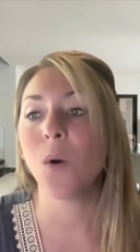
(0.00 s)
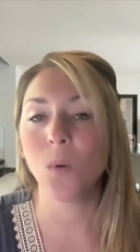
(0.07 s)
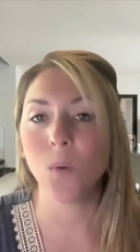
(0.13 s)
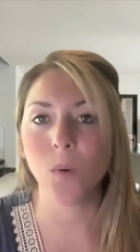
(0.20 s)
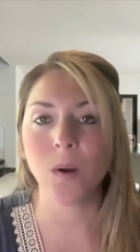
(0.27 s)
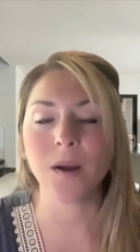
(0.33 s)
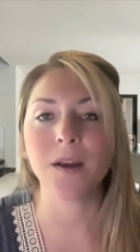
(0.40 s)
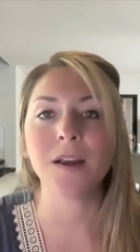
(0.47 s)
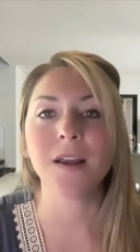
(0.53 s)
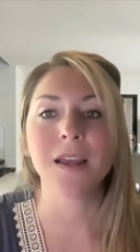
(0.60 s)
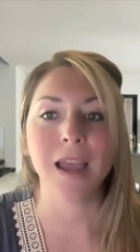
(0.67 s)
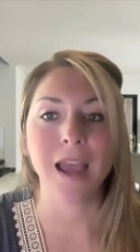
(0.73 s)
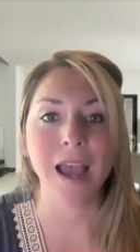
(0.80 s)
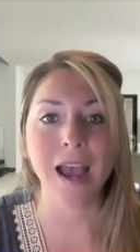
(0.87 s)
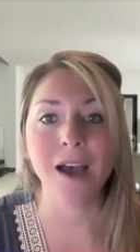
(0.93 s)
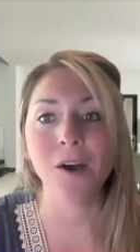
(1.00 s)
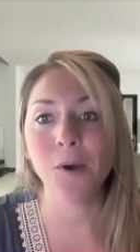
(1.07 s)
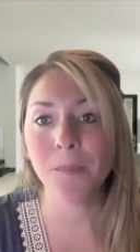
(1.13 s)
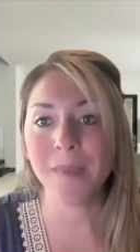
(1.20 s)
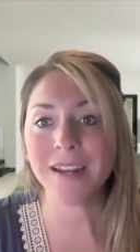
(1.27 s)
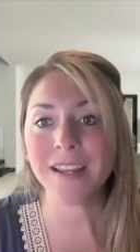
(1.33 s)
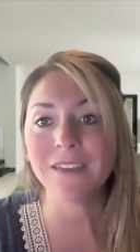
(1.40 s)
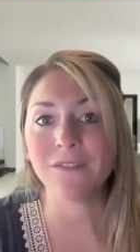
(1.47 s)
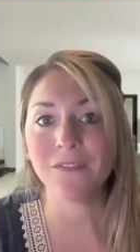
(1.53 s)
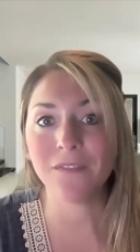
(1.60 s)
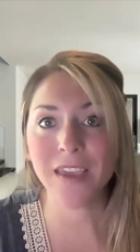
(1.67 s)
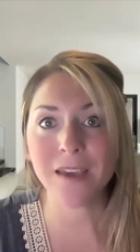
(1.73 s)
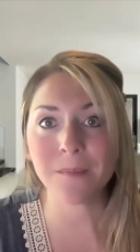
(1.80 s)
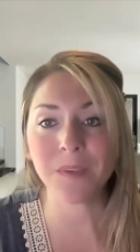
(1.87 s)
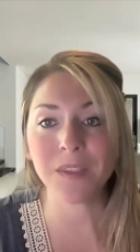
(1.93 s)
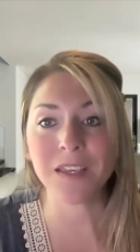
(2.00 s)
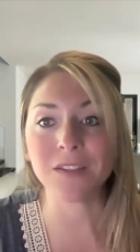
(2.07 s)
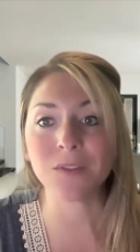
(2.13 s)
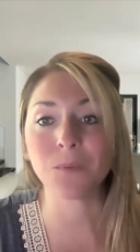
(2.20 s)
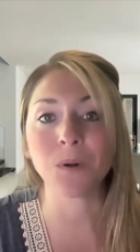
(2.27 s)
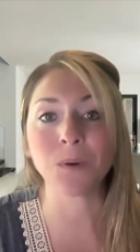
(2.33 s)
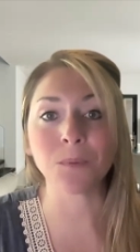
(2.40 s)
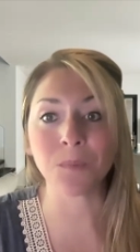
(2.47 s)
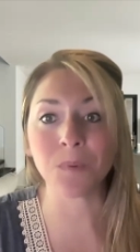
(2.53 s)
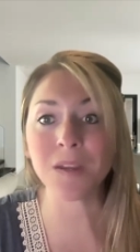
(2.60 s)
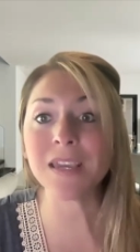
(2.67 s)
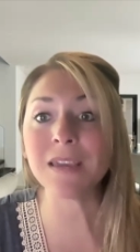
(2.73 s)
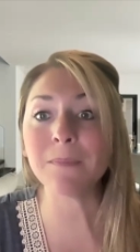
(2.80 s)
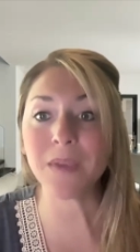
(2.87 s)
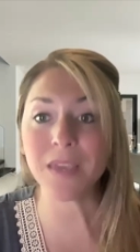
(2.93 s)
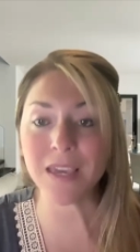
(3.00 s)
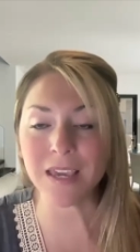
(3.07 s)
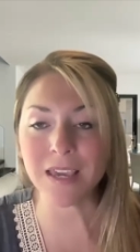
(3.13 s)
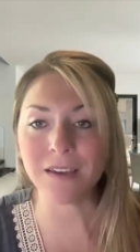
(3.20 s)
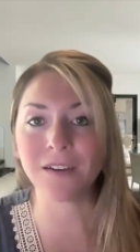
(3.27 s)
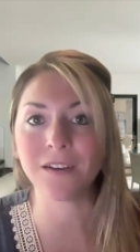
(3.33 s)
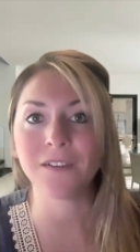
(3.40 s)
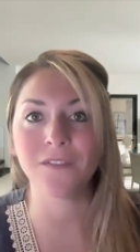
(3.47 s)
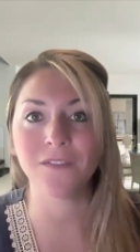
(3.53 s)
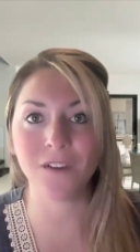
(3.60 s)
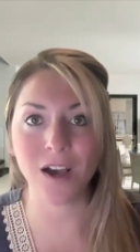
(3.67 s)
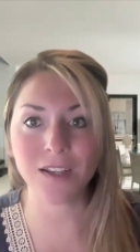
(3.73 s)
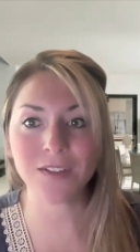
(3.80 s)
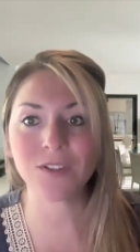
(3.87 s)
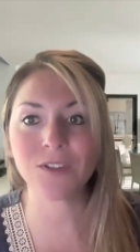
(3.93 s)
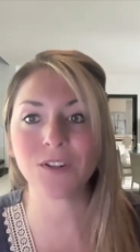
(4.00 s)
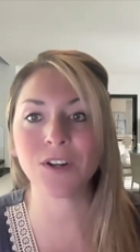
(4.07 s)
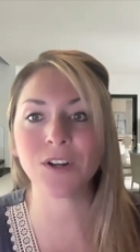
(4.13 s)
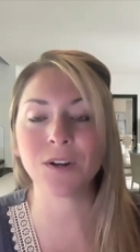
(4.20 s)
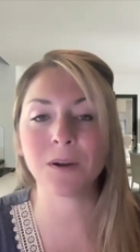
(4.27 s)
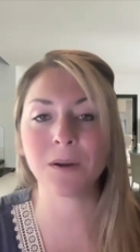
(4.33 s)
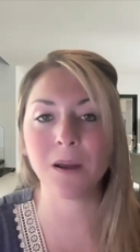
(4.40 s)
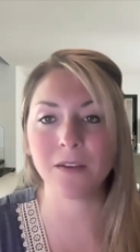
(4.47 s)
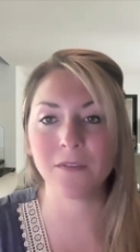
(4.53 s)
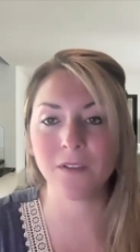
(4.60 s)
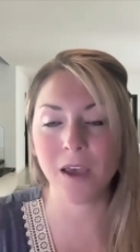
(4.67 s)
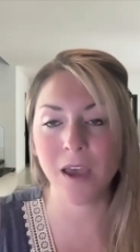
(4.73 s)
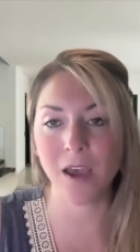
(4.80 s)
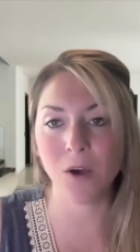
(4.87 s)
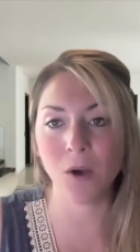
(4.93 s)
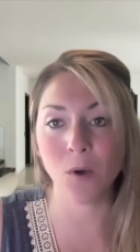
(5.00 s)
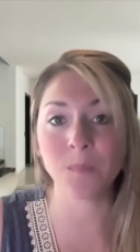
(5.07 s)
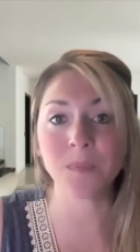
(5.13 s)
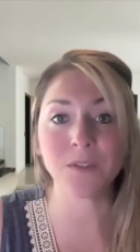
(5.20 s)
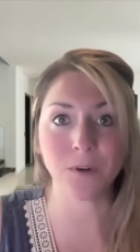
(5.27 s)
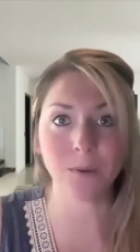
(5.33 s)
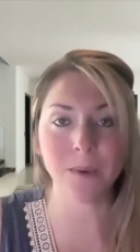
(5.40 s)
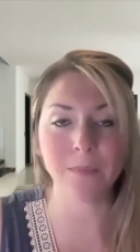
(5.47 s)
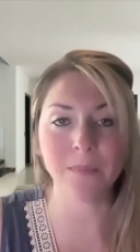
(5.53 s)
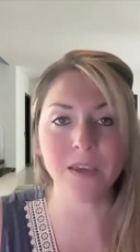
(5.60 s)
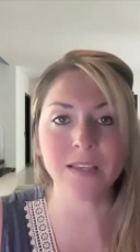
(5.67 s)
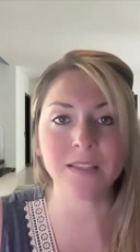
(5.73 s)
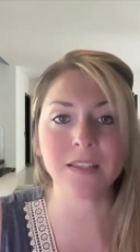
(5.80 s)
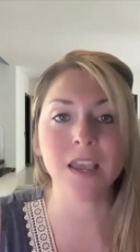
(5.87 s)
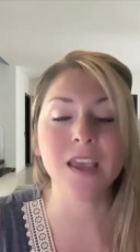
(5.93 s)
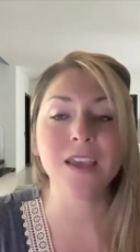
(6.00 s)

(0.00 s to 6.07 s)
Or how many families were repeat foster homes for puppies?